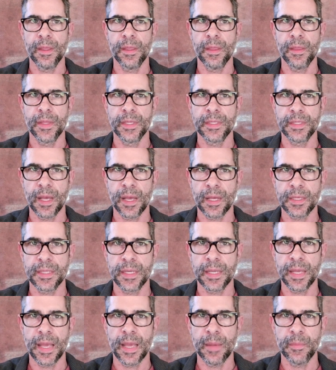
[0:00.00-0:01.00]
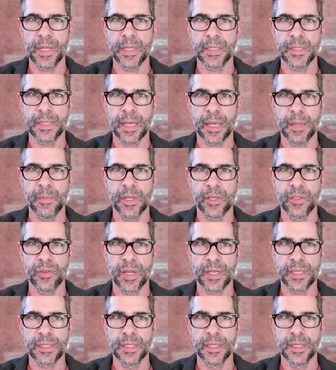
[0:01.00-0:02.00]
The toxic amines can be
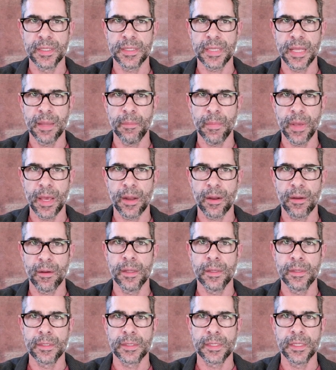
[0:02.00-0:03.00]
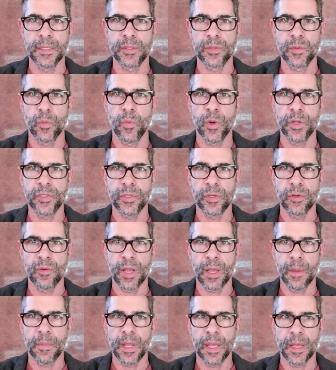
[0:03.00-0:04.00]
addressed in the same manner, since once your
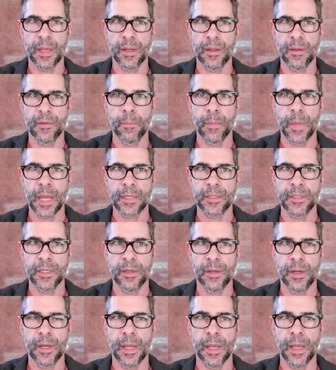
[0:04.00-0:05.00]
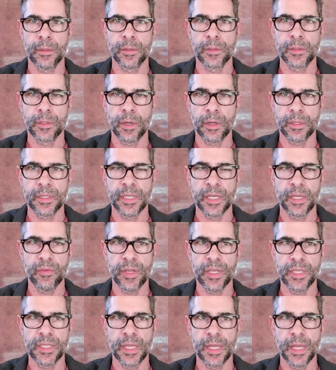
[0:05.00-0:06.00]
gram-negative bacteria start
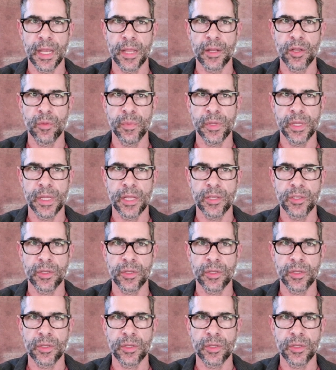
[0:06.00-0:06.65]
decreasing and your pH